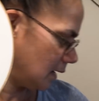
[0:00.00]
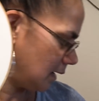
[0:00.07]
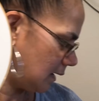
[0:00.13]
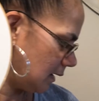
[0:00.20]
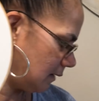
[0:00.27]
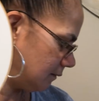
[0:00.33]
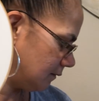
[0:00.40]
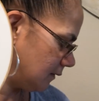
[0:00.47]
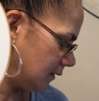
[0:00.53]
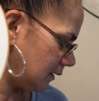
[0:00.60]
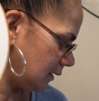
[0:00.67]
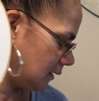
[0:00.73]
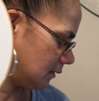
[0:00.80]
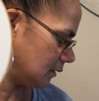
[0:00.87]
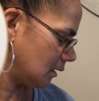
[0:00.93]
And
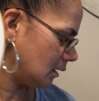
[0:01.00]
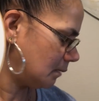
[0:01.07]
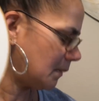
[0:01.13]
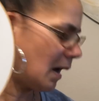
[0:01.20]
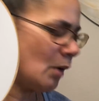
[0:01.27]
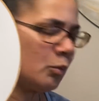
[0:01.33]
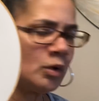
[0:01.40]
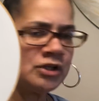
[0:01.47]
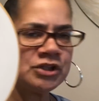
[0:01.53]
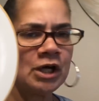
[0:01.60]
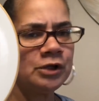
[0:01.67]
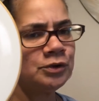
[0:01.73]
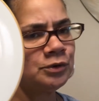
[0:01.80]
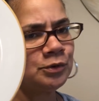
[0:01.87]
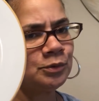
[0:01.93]
then um, I wish I
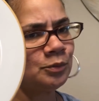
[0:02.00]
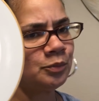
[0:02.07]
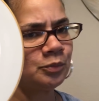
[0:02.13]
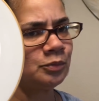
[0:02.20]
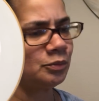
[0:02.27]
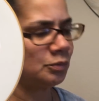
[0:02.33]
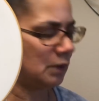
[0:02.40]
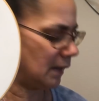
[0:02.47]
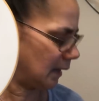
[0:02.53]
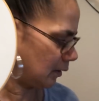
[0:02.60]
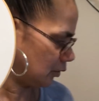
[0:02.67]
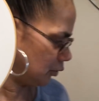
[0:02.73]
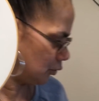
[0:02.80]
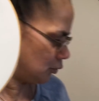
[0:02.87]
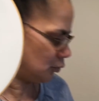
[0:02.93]
knew like
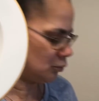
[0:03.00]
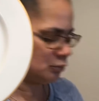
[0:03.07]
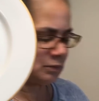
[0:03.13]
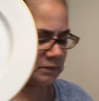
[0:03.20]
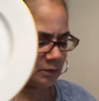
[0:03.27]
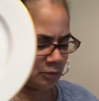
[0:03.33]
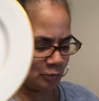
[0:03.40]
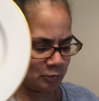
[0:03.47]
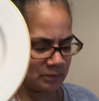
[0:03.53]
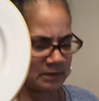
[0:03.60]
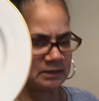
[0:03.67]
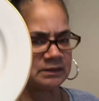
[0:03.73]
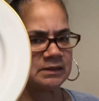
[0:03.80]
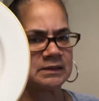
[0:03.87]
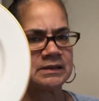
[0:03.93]
who who
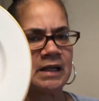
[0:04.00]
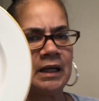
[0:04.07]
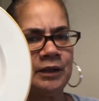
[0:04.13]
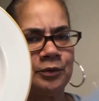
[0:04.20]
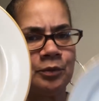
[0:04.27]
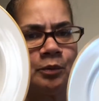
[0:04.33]
the designer